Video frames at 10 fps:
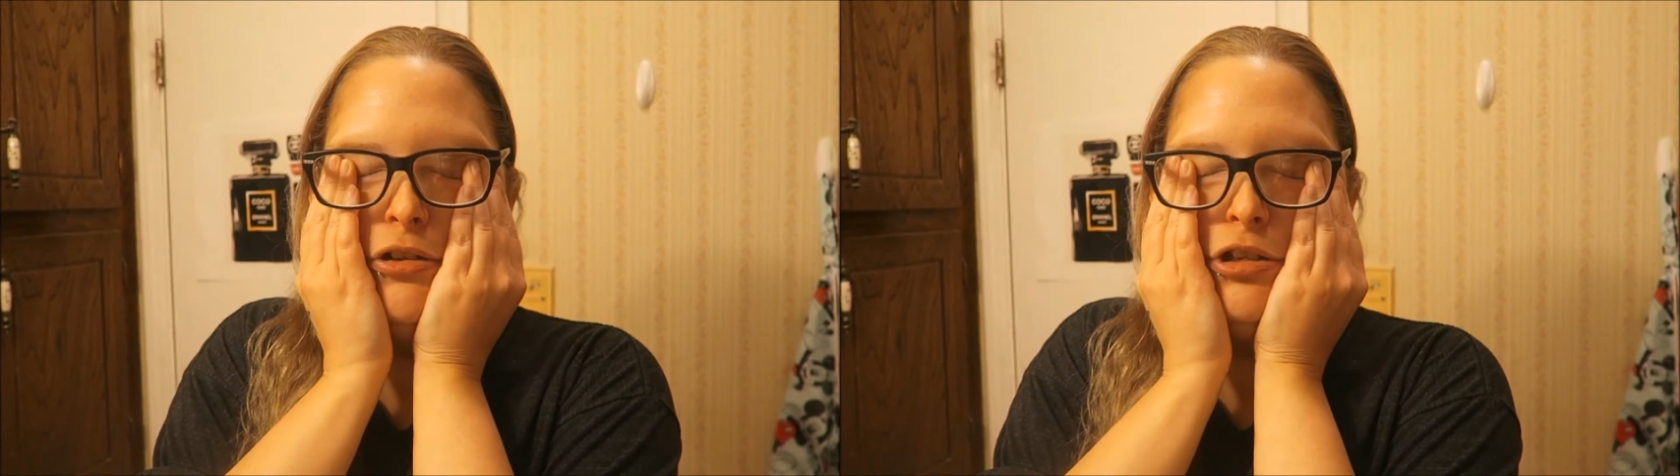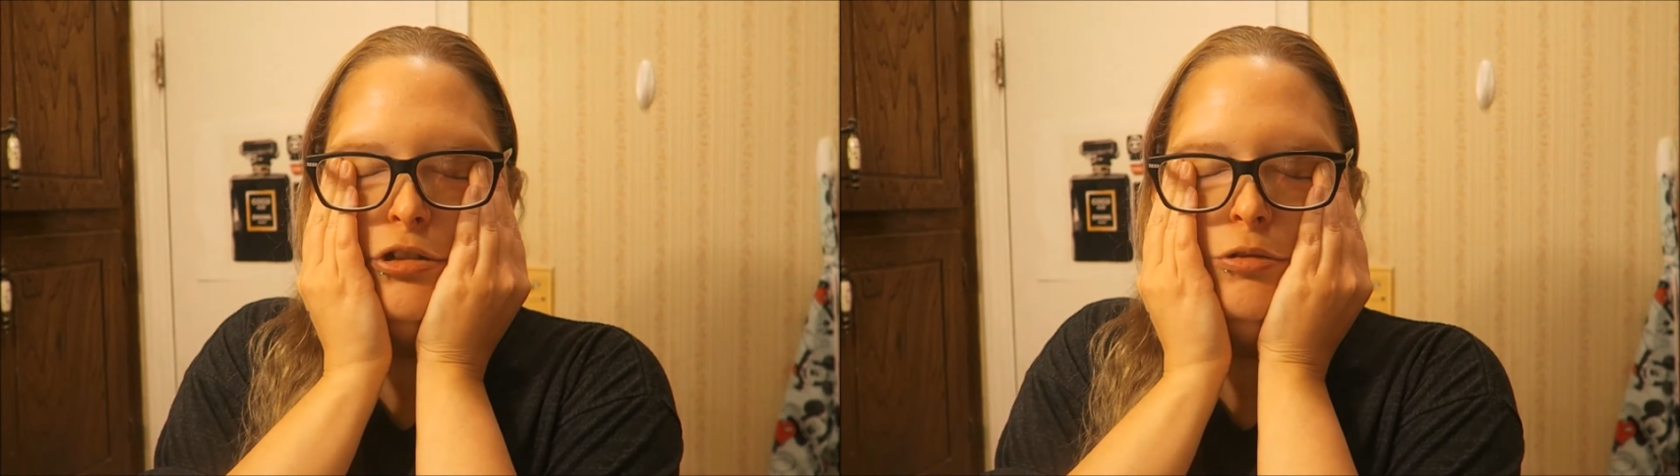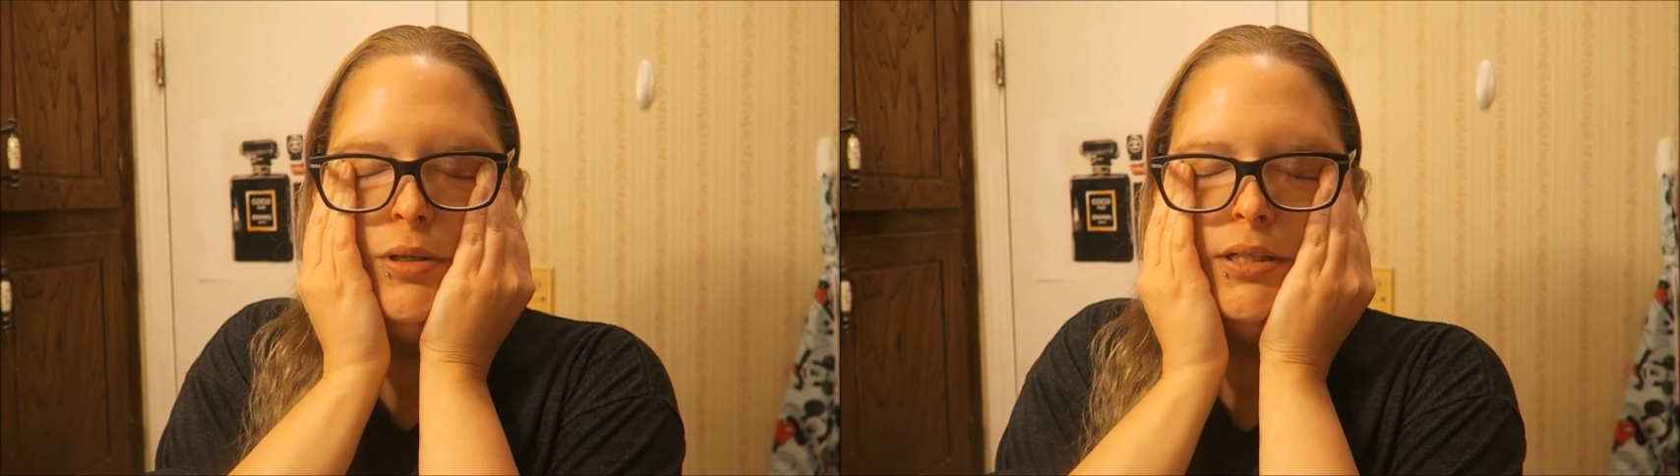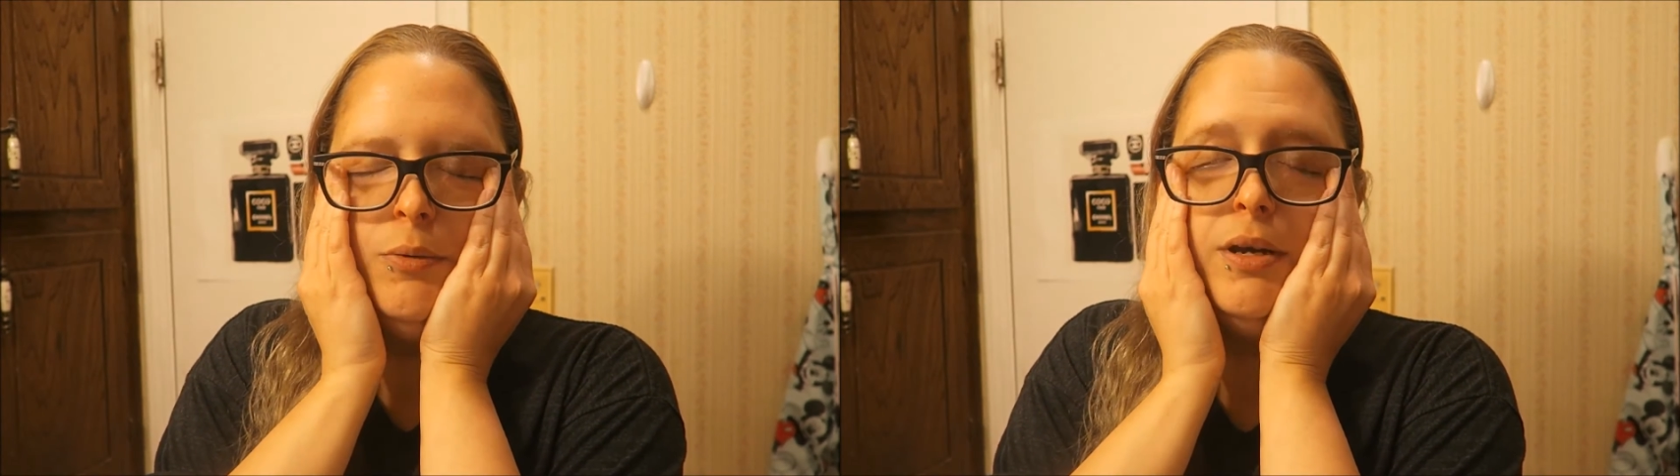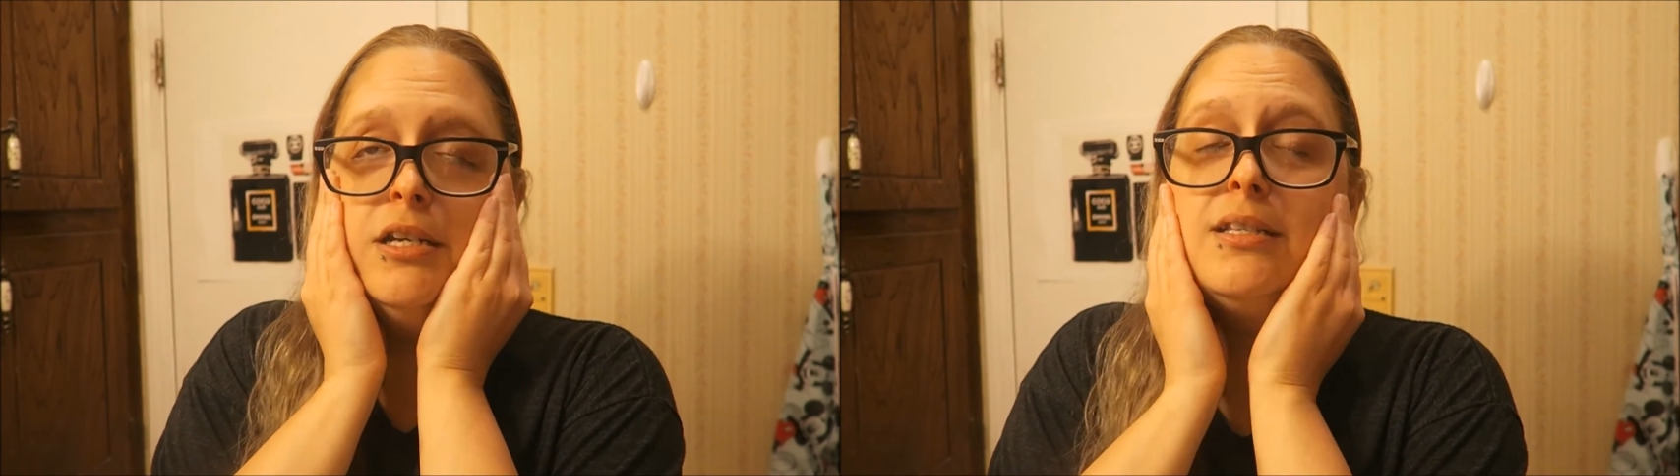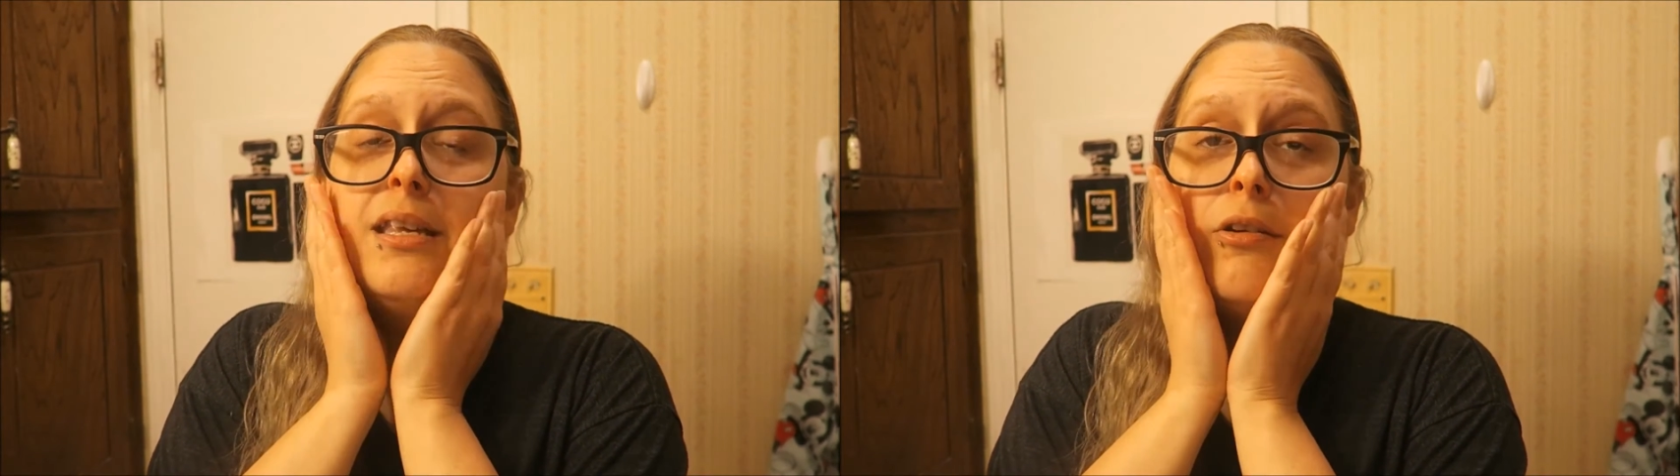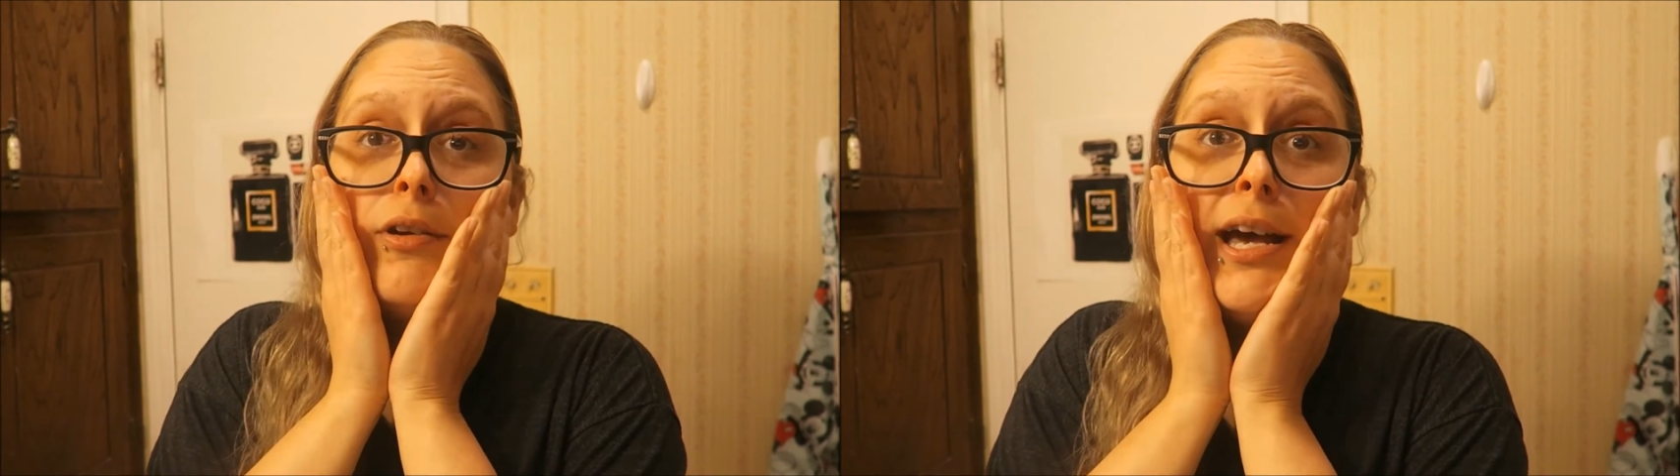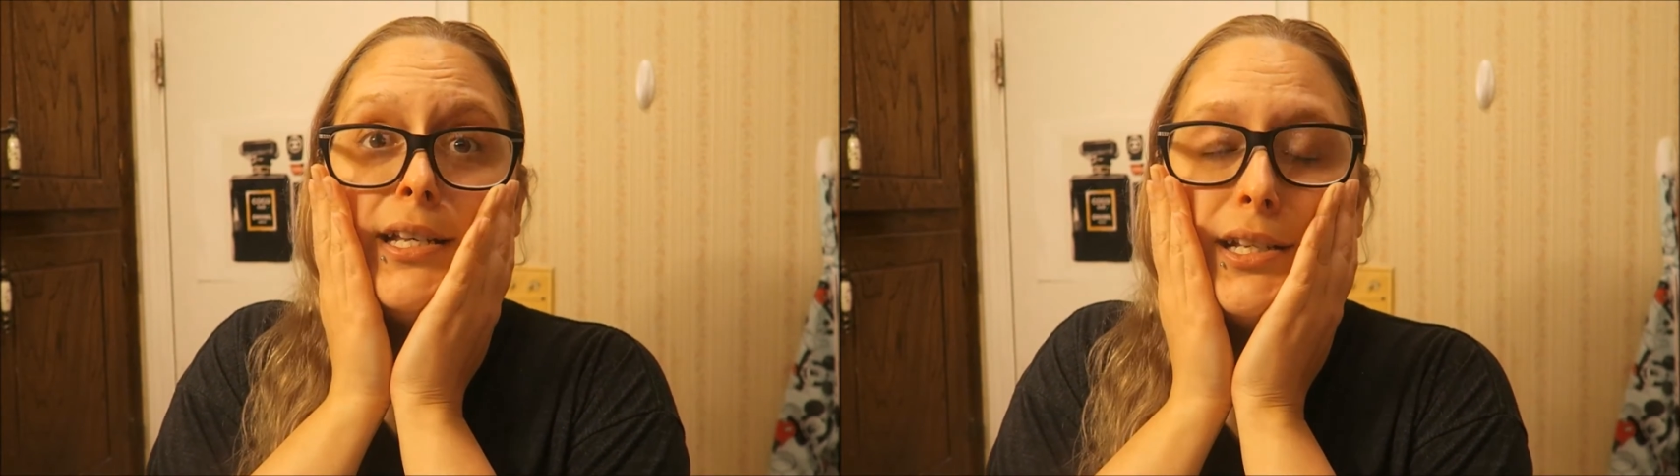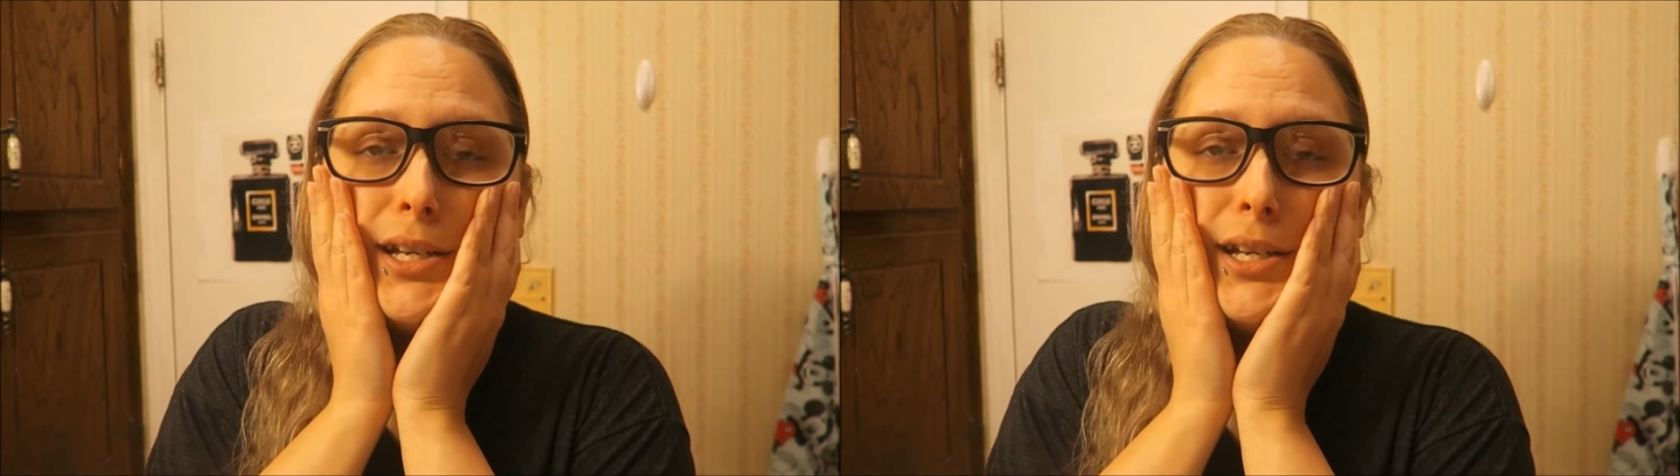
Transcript: or two because I want to just let it rest,